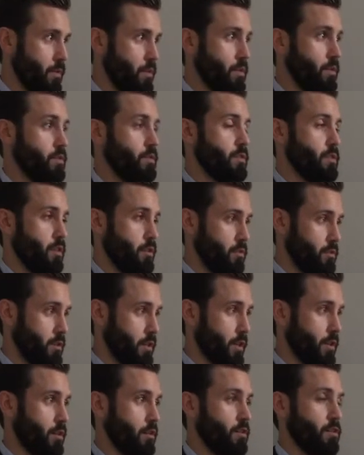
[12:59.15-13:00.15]

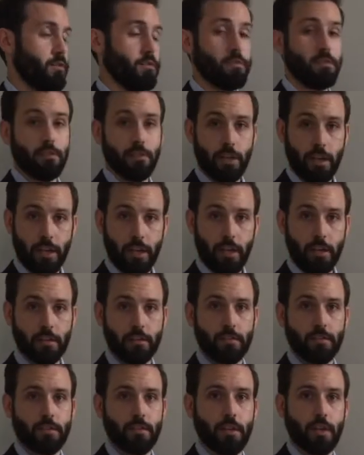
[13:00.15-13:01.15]
Seersuckers,
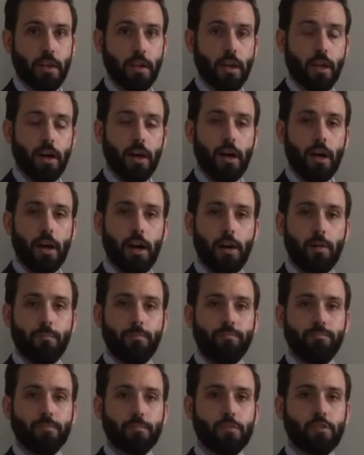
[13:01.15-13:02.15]
linens.
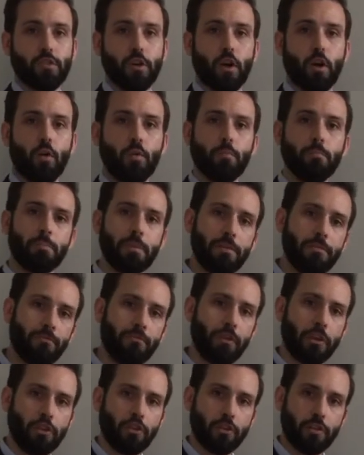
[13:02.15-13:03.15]
So be
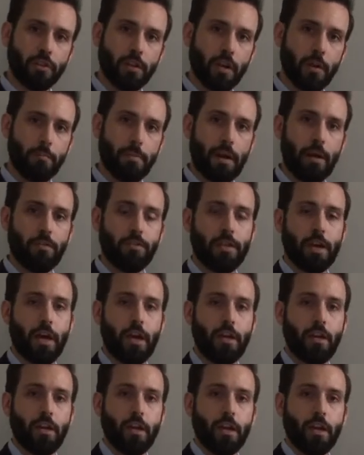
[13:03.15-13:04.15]
vigilant about
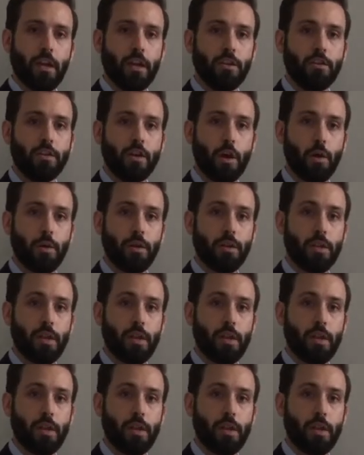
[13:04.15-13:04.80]
that in knowing